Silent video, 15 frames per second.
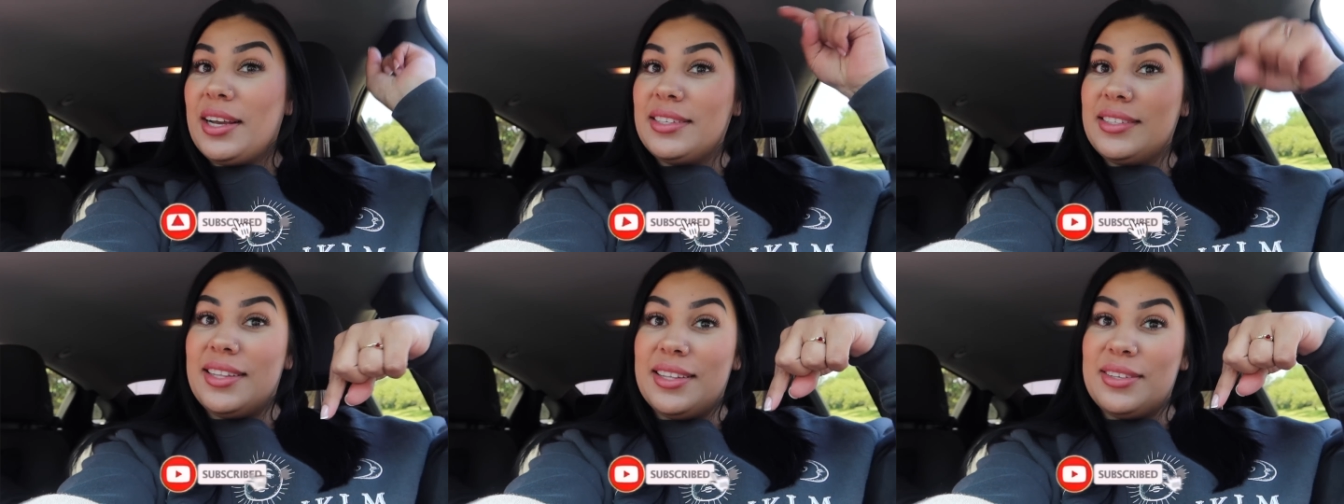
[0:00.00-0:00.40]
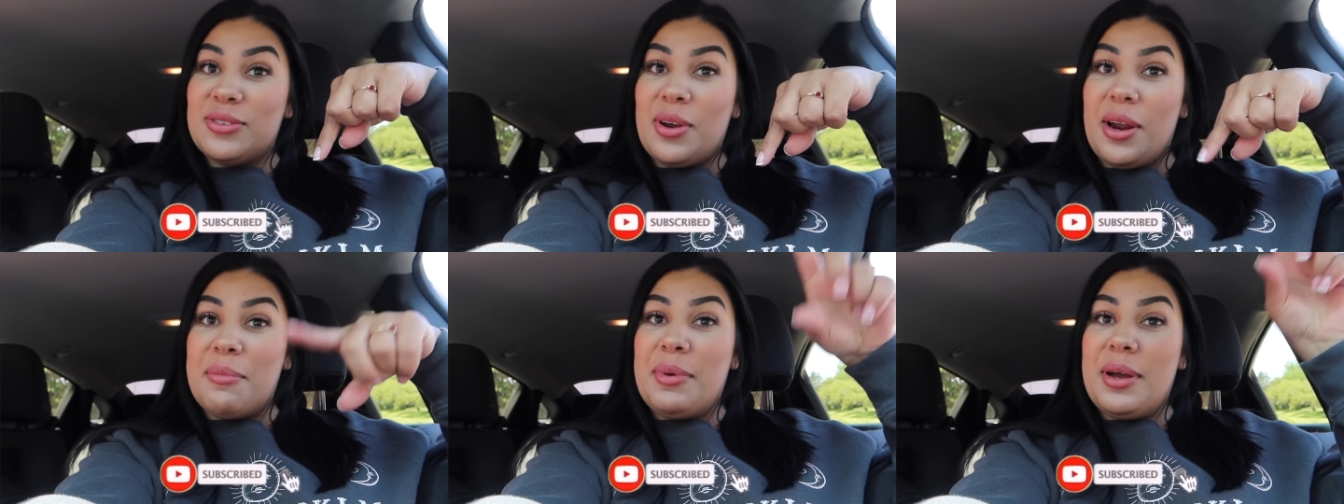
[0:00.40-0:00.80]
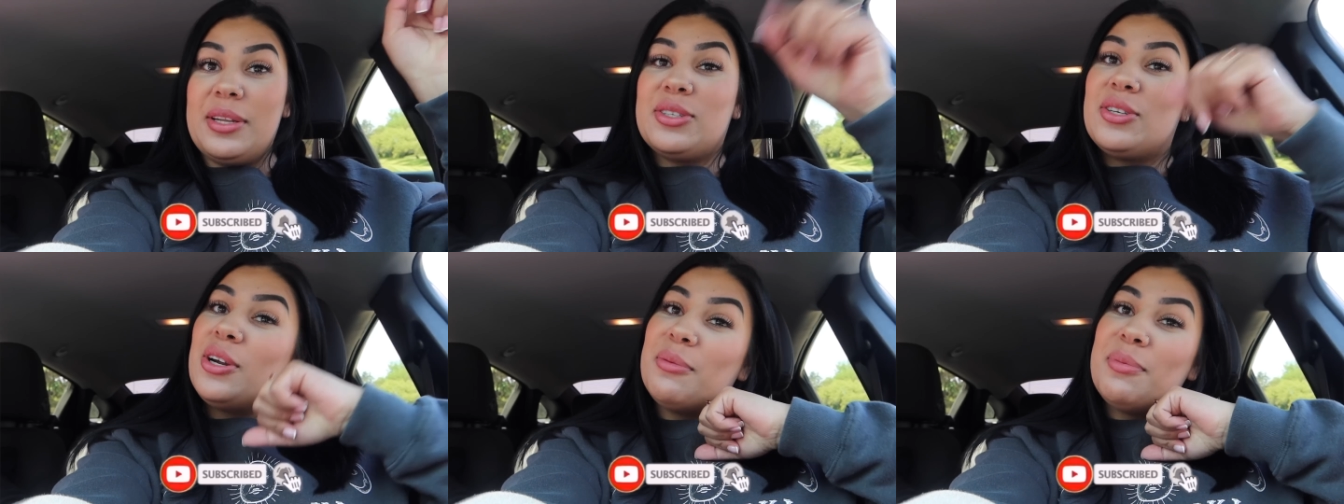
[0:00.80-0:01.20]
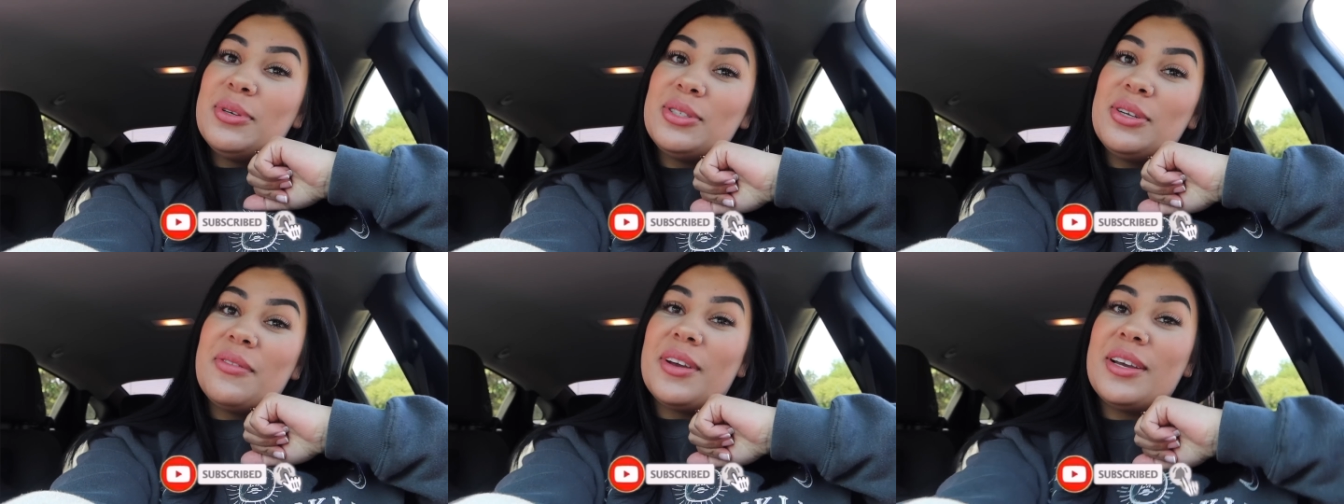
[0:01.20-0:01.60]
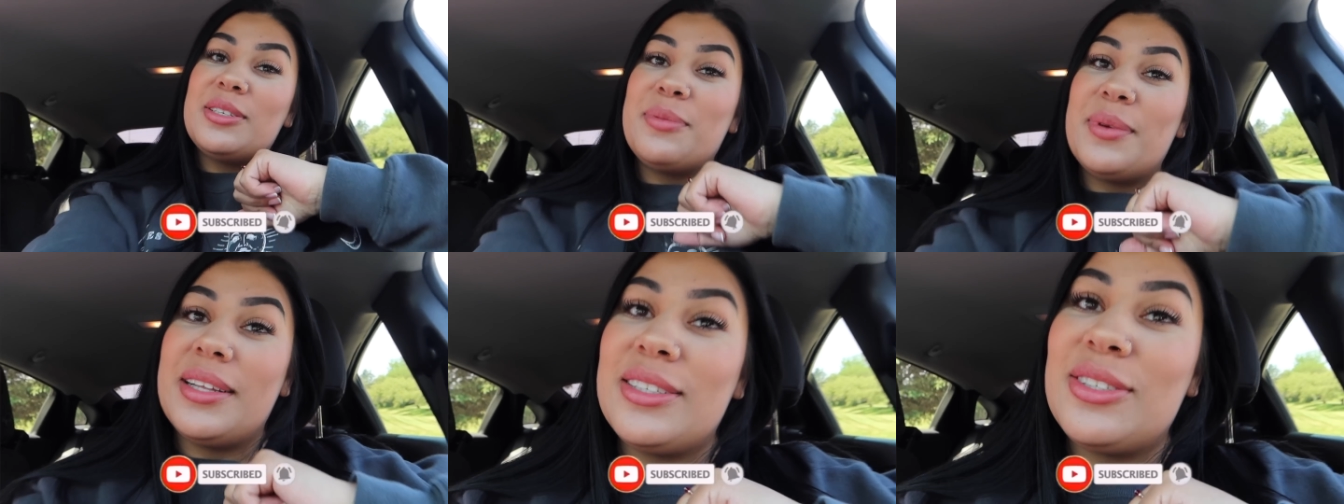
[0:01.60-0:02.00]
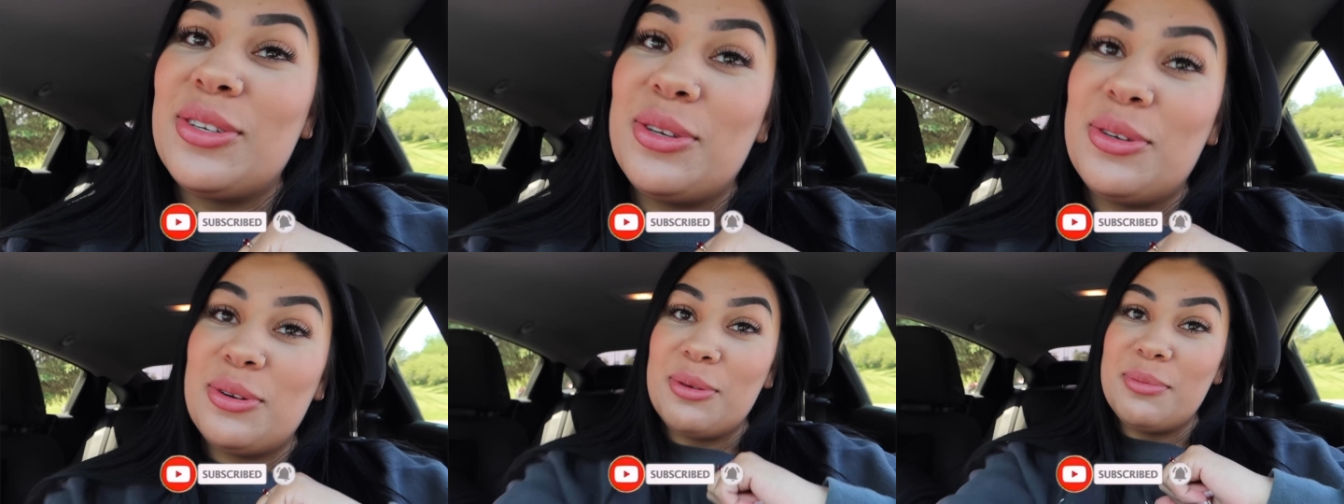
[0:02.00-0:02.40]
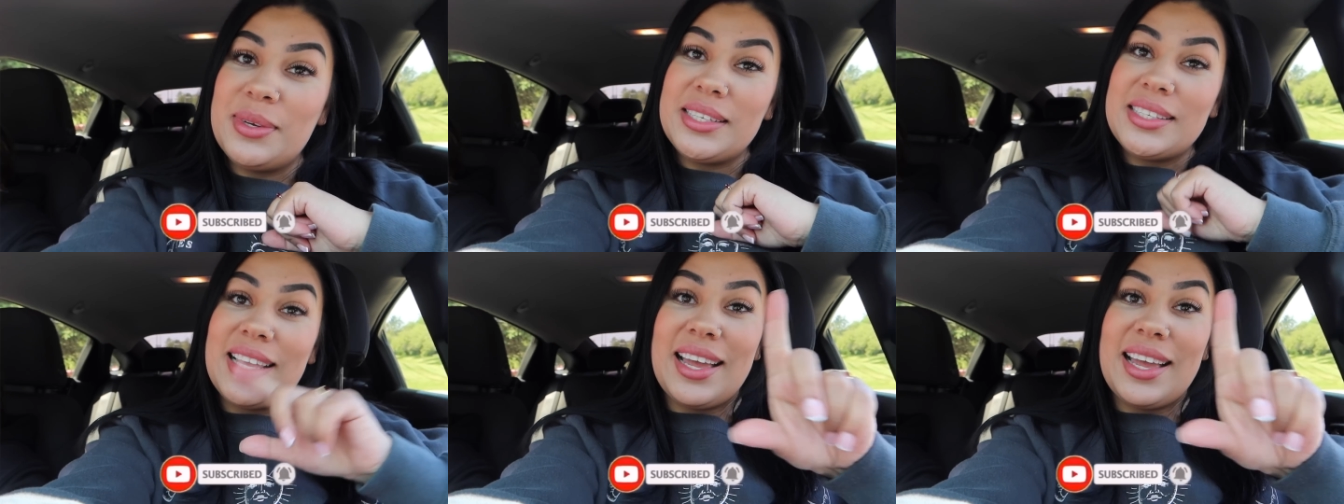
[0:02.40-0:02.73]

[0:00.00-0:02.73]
guys hit the subscribe button turn your post notification bell on so you don't miss